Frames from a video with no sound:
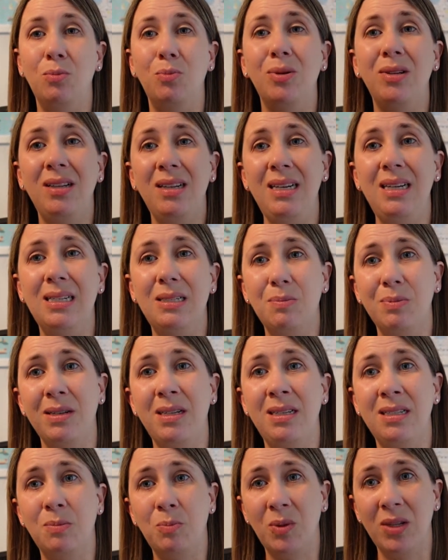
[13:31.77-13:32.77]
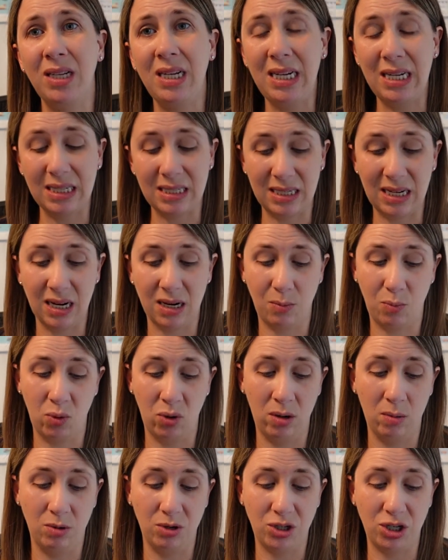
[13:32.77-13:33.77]
please, please, please get a
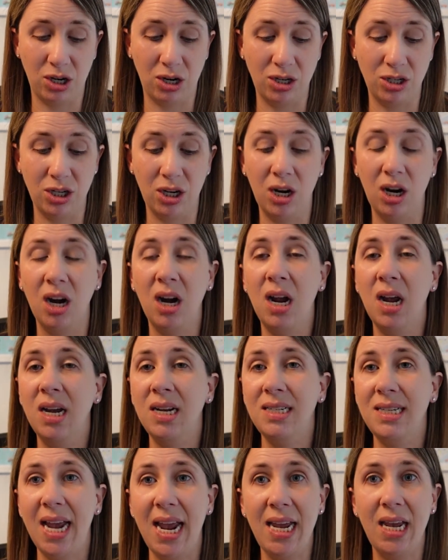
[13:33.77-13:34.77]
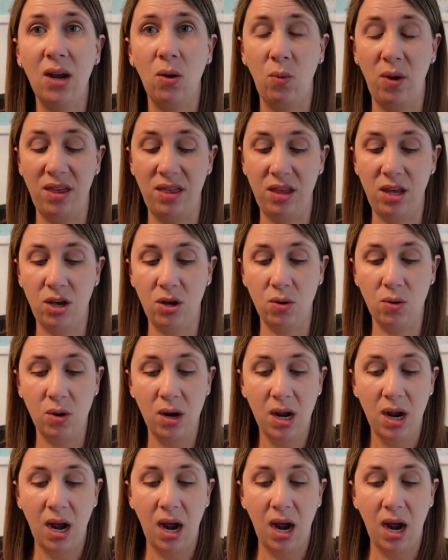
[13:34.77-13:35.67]
portable charger. Take it with you.